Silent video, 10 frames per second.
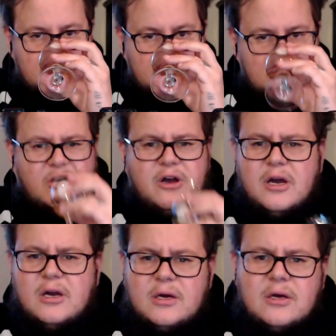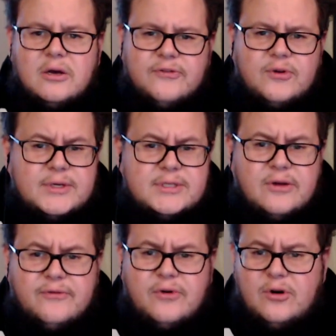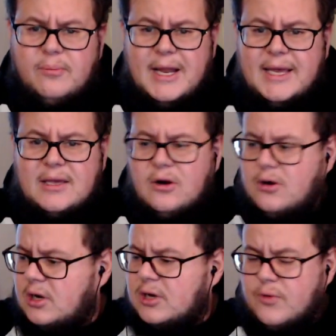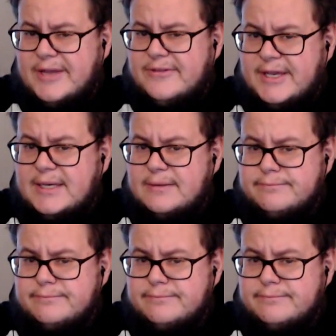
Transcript: For some reason of Earl Grey tea.